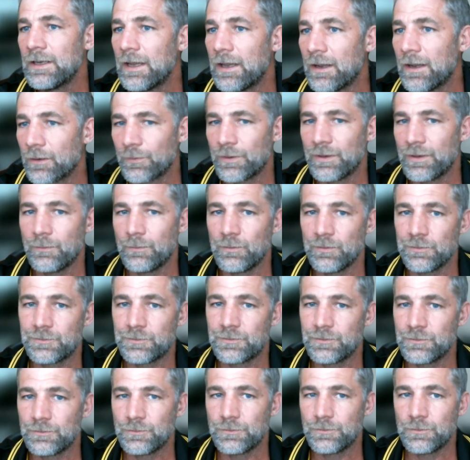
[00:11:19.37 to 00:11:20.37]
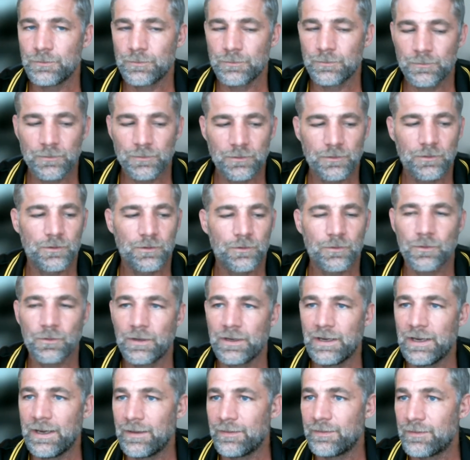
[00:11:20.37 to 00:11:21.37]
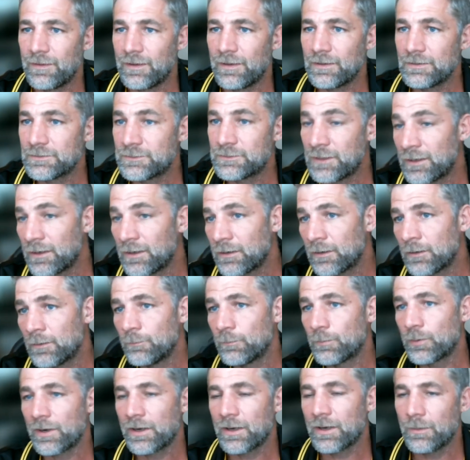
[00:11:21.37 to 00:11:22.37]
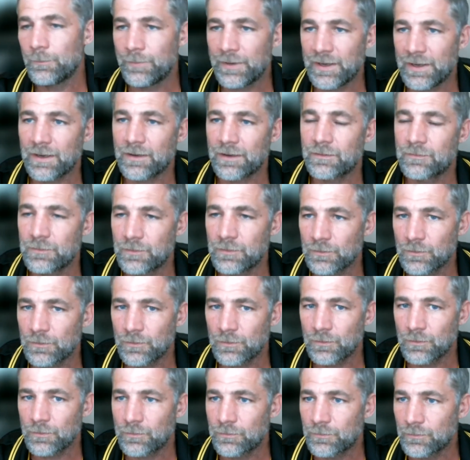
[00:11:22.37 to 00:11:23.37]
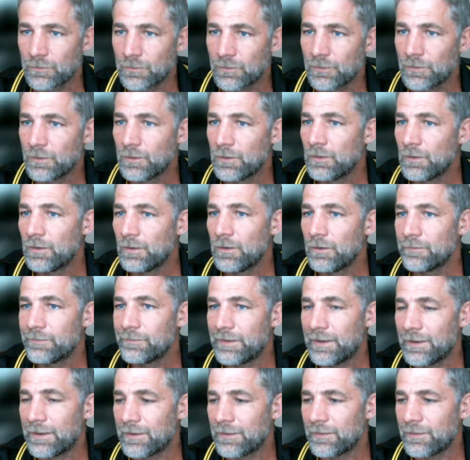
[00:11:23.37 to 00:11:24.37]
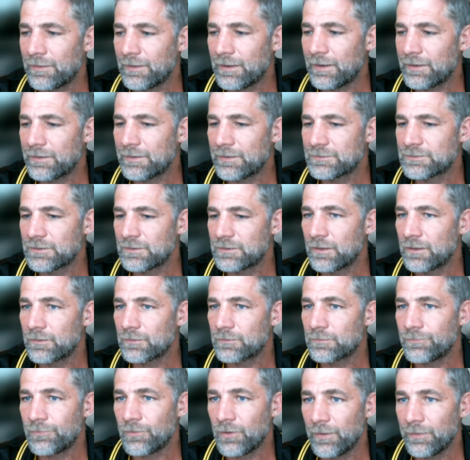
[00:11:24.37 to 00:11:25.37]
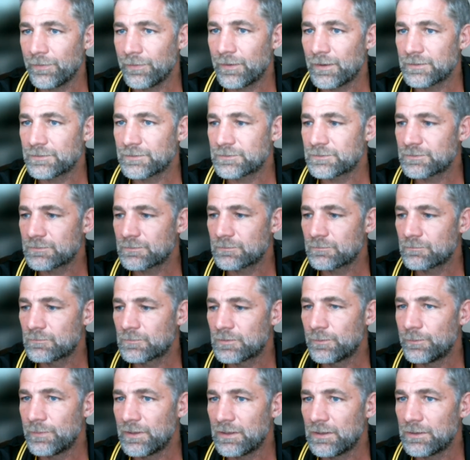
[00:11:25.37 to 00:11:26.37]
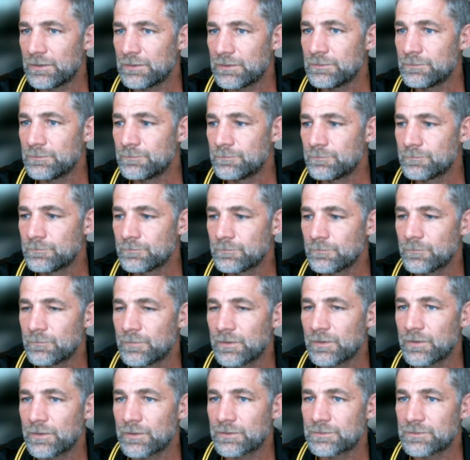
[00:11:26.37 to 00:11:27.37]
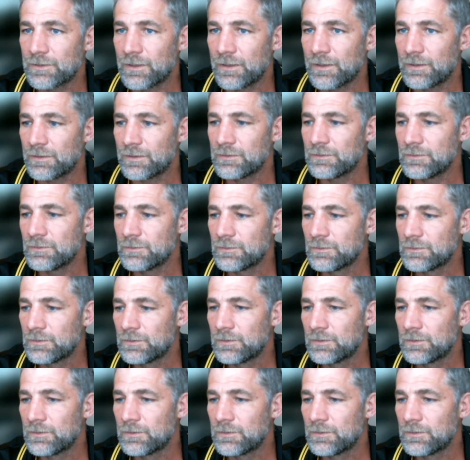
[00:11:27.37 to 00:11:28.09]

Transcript: Are we able to create things there and bring them back to Earth? That is another front that's, to me, very exciting.